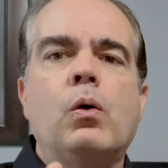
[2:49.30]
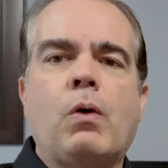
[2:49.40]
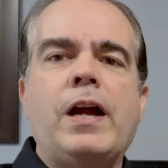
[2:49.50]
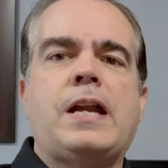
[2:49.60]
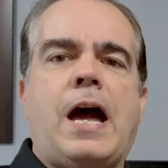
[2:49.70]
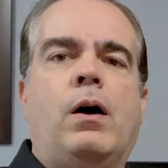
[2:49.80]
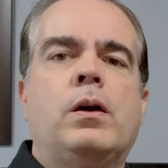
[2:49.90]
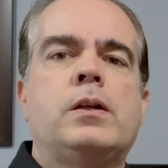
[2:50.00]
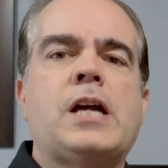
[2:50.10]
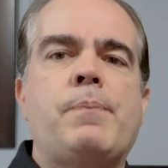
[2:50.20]
Right now,
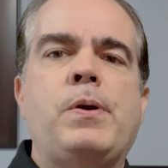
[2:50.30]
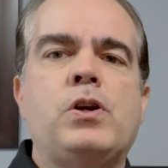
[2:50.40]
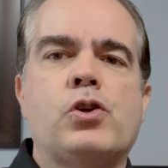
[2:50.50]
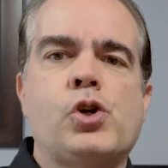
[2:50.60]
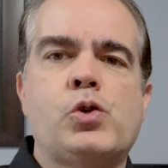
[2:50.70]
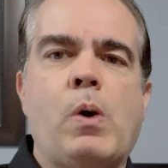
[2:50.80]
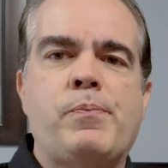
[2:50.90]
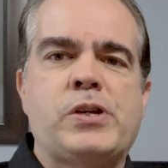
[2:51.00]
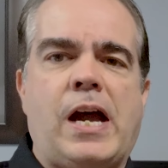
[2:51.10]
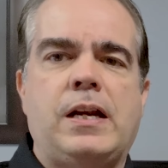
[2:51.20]
type in your church
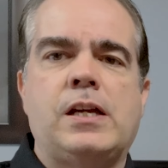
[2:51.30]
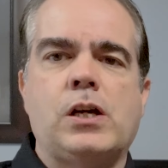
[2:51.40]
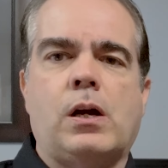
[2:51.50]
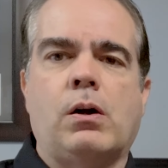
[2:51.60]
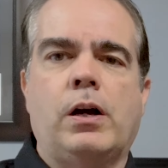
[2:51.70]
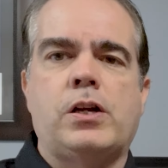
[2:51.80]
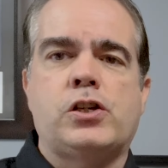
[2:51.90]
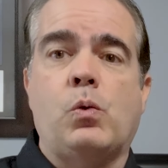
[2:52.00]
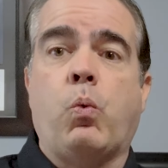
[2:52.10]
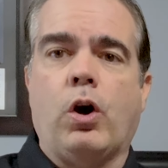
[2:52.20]
website. Is it current?
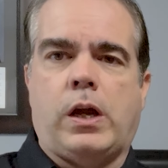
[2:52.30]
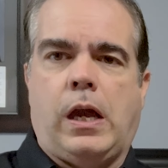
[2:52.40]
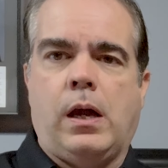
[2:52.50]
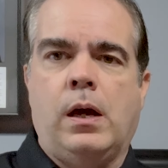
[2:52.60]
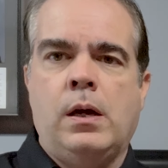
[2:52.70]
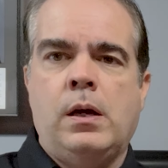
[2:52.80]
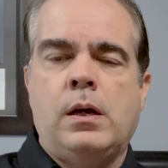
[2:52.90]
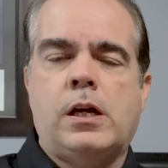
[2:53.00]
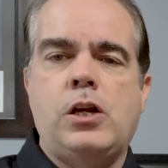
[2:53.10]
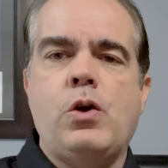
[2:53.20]
Is it working?
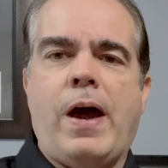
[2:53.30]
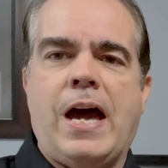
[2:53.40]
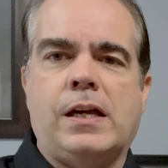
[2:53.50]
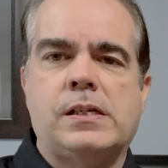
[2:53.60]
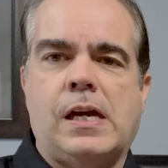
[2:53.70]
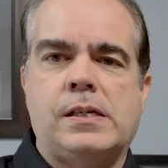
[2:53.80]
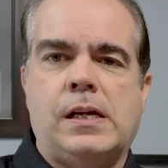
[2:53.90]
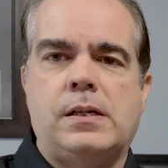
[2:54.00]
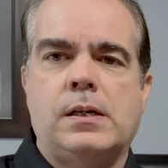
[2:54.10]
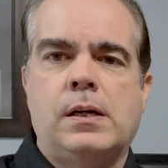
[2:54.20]
Can you access it?